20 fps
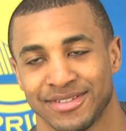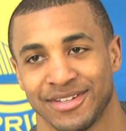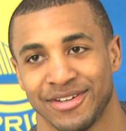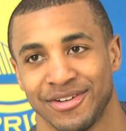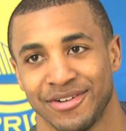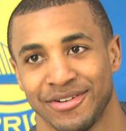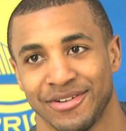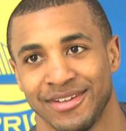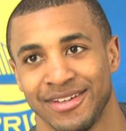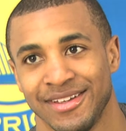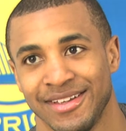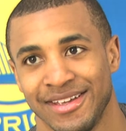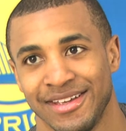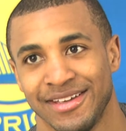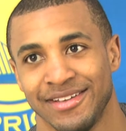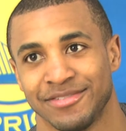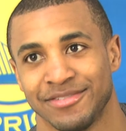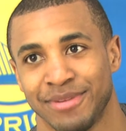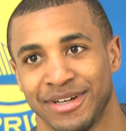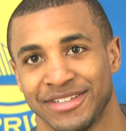So
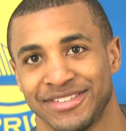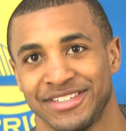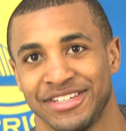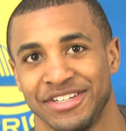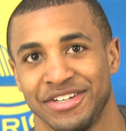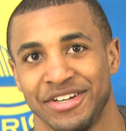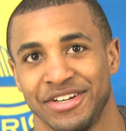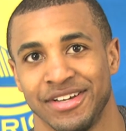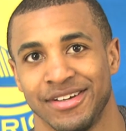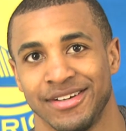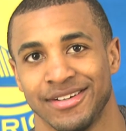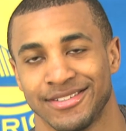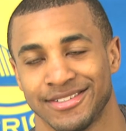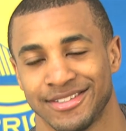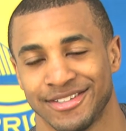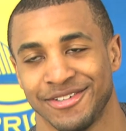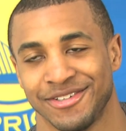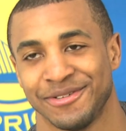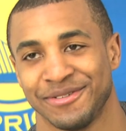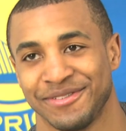it's my senior year.
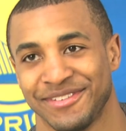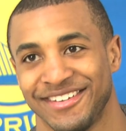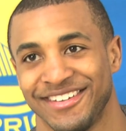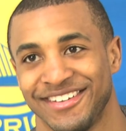So.